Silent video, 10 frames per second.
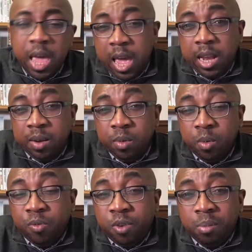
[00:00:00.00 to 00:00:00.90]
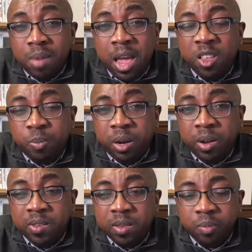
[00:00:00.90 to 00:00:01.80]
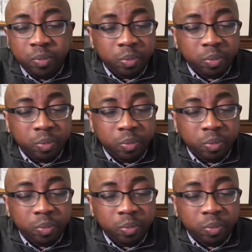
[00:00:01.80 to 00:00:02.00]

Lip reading: And from my experience,